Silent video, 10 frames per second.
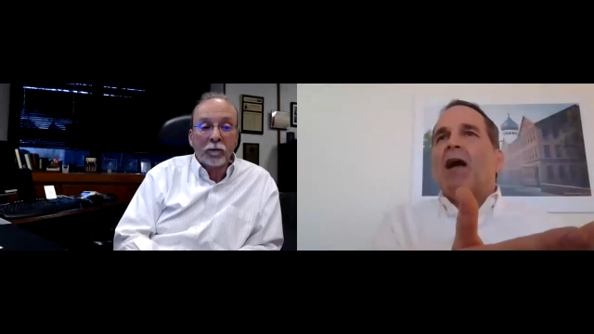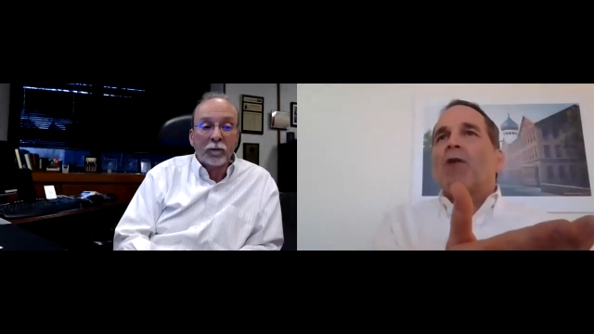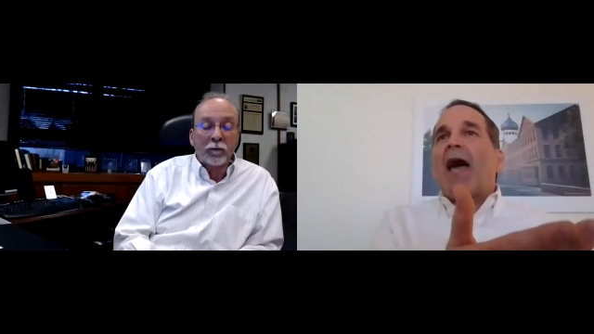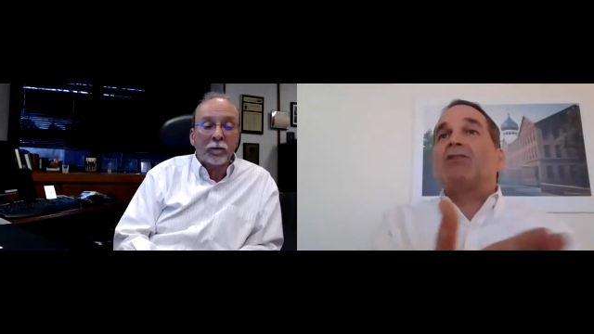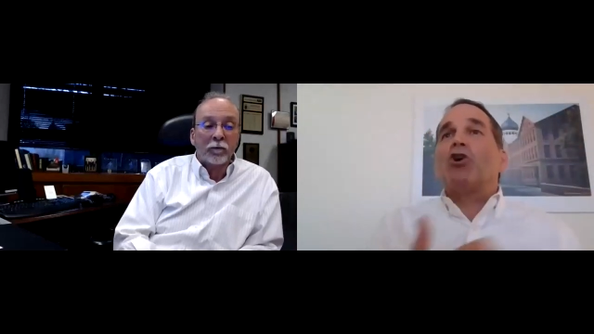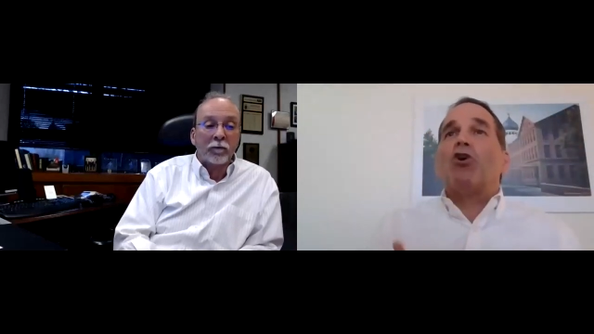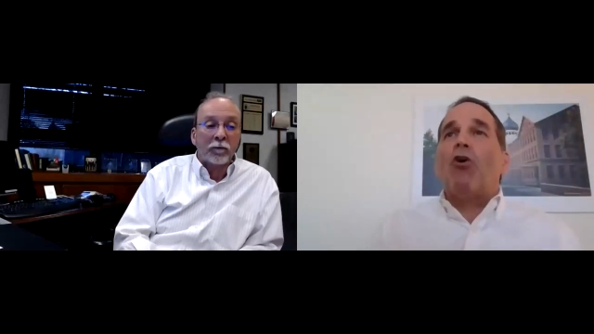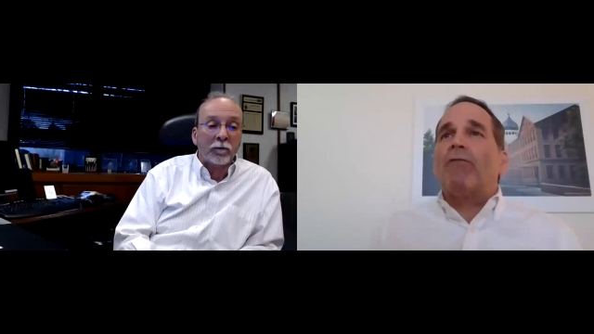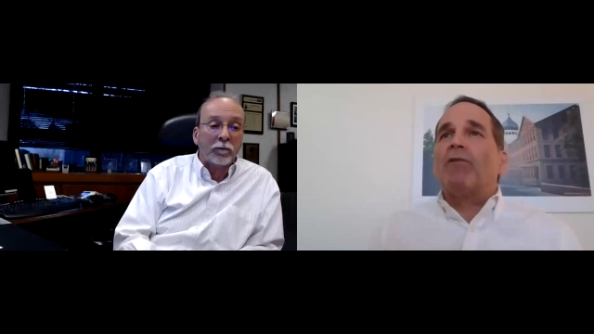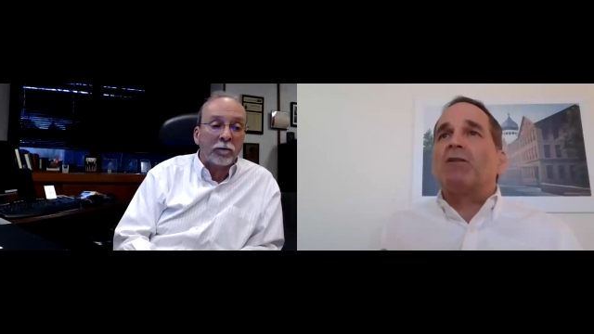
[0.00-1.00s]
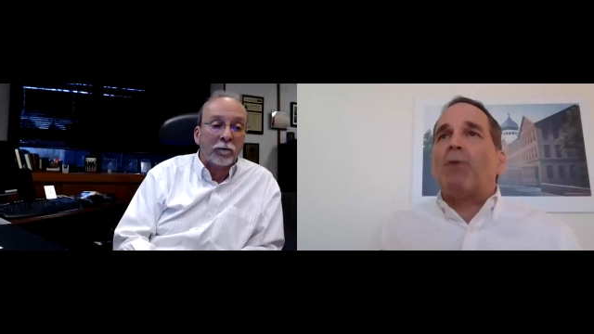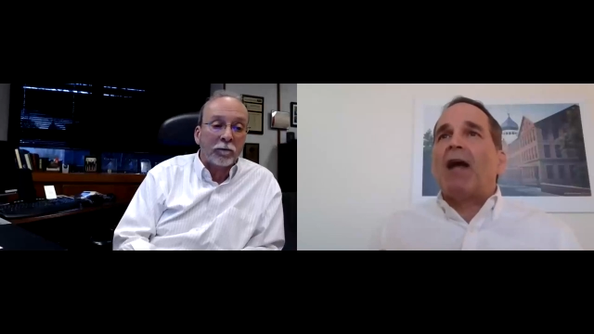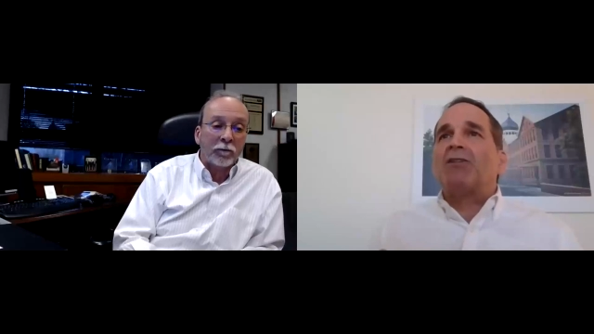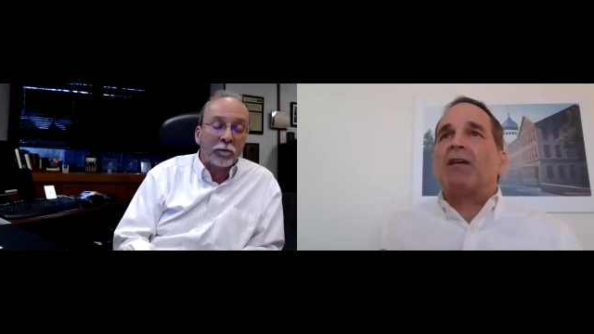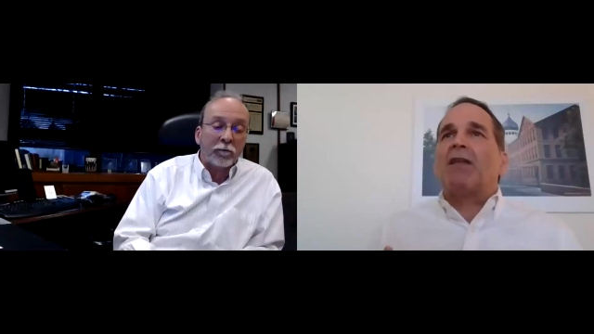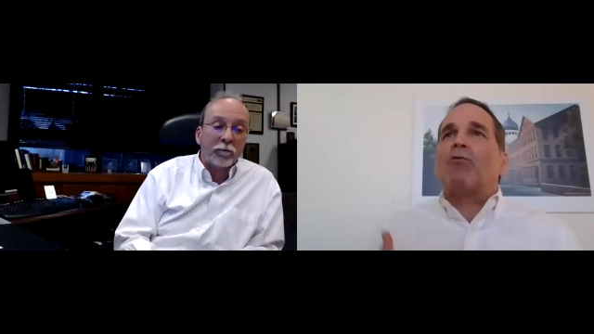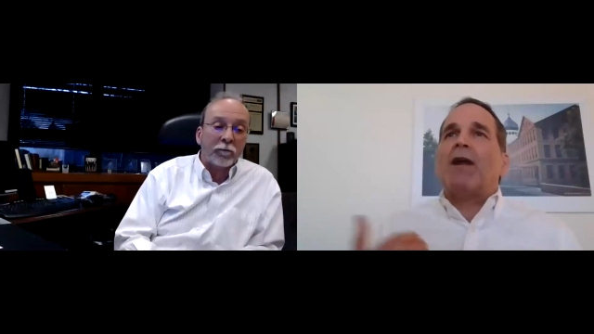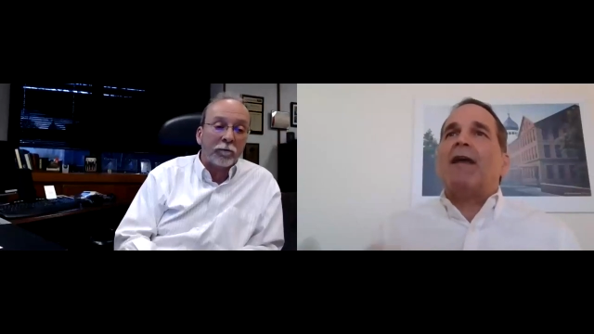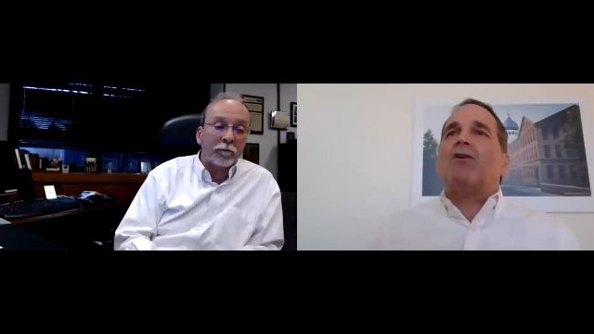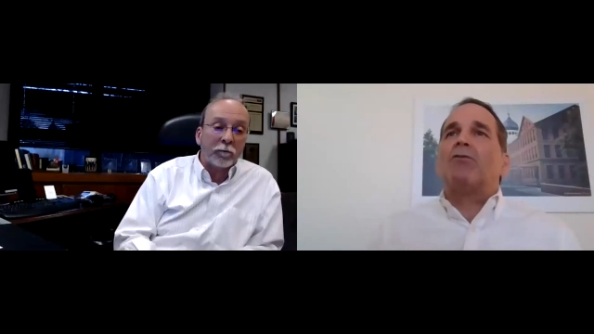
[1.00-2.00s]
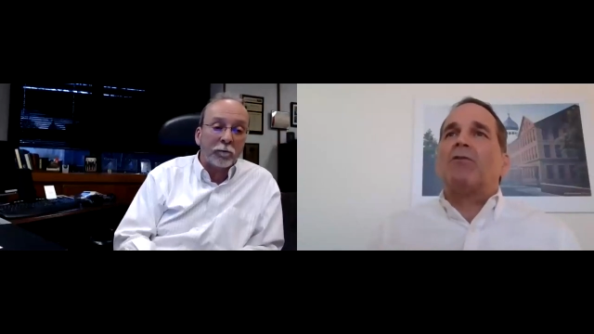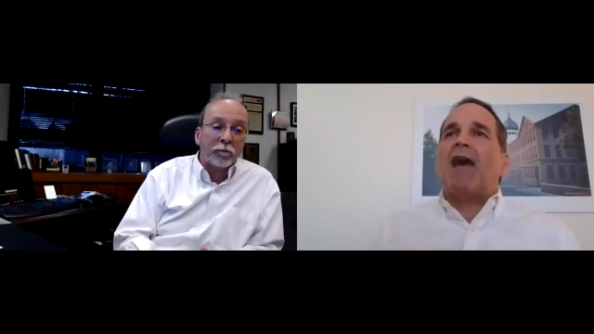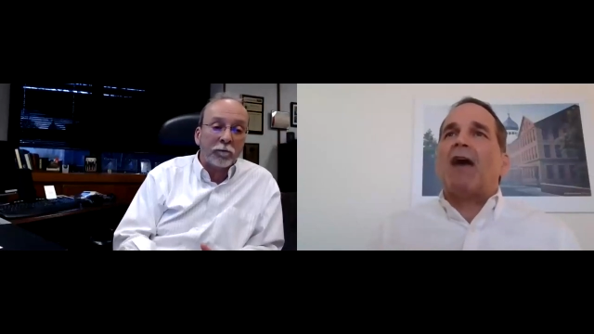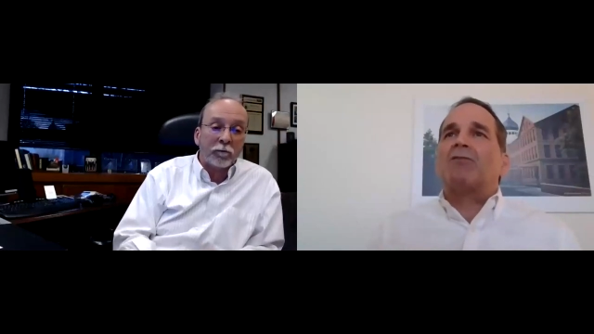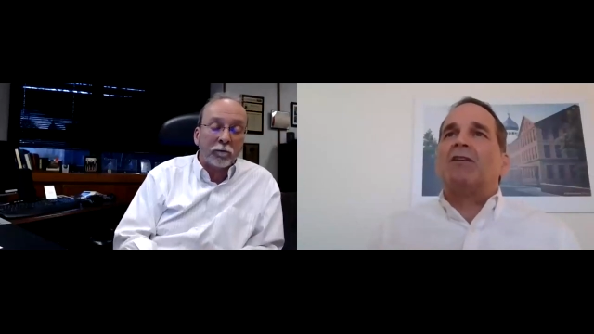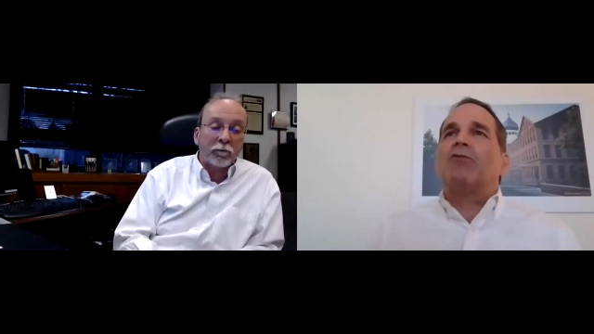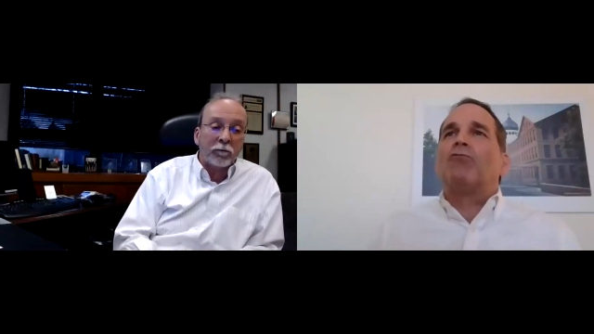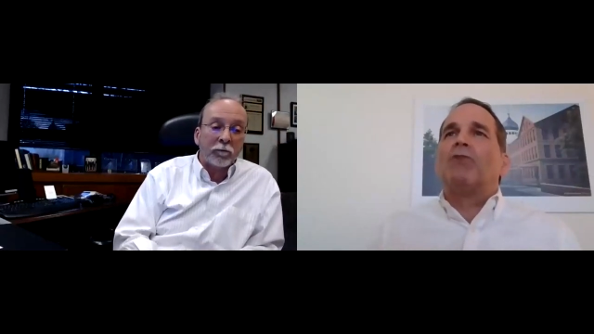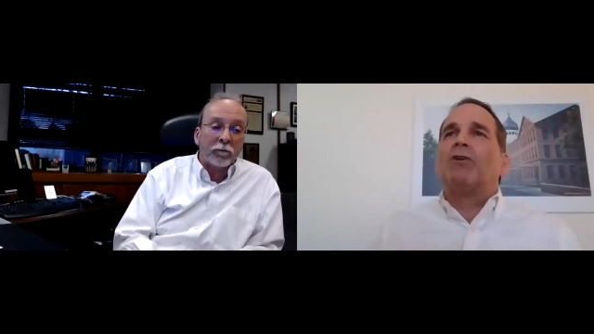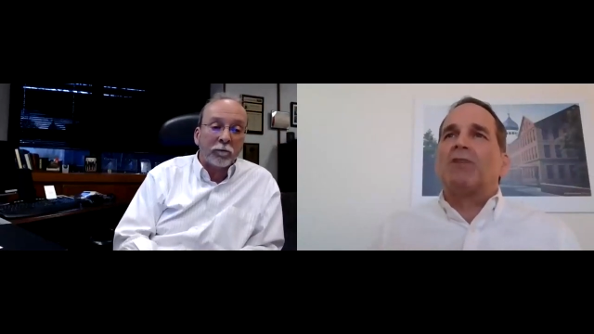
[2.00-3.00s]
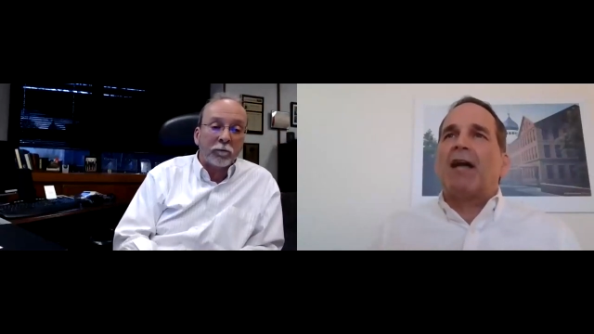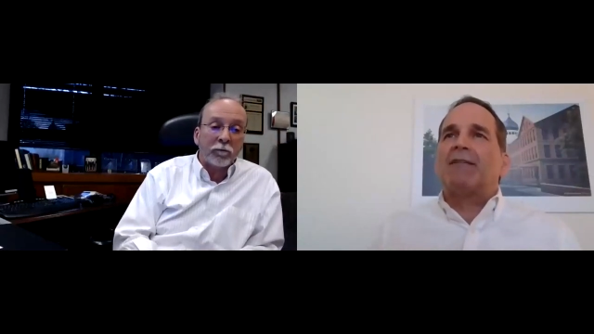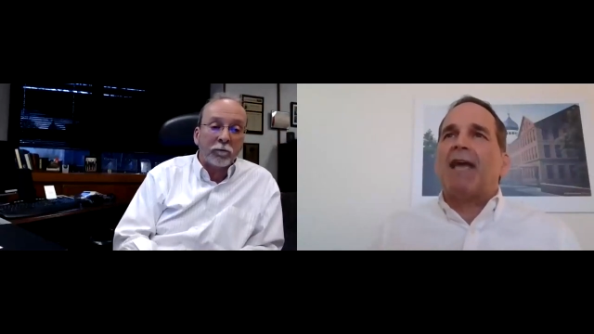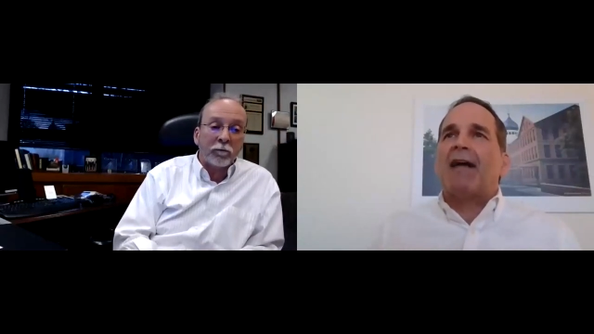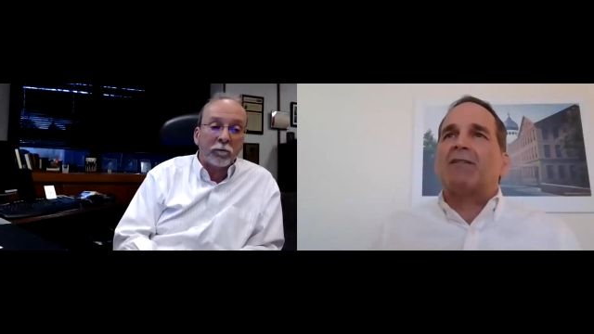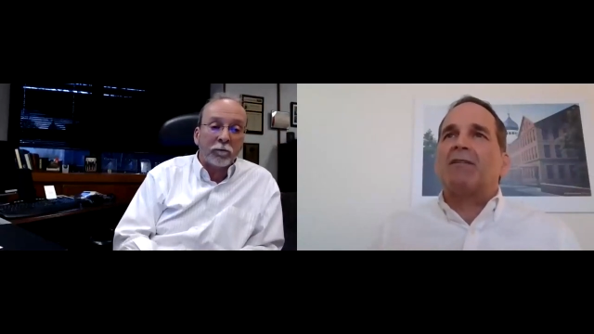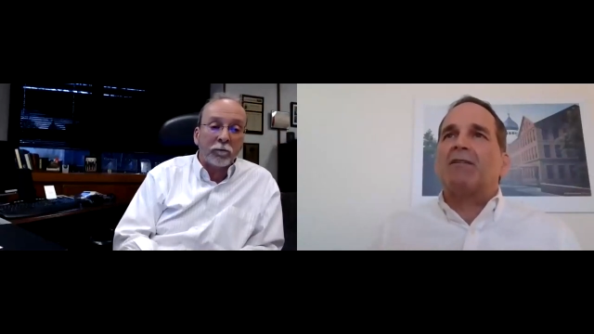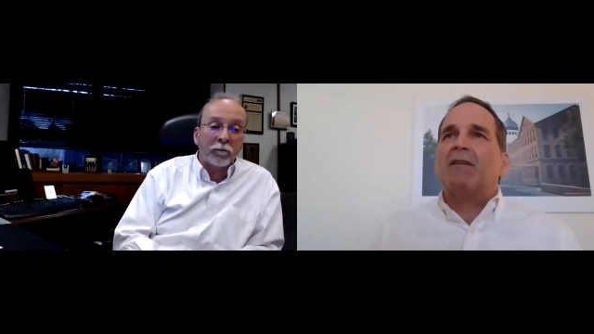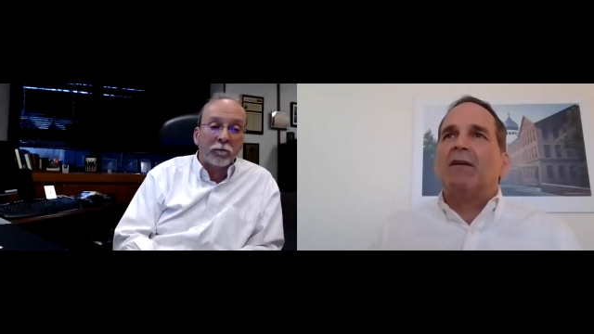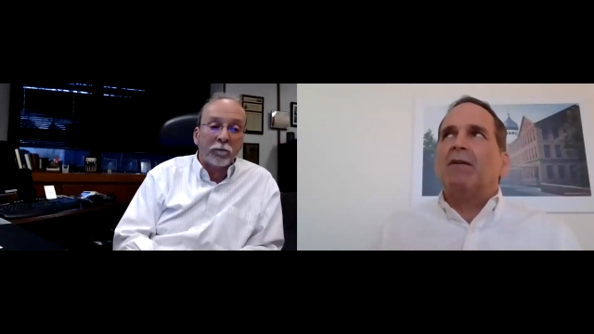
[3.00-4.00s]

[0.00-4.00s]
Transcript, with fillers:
Speaker 1: when I took over this project, they were 800,000 in the rears on taxes.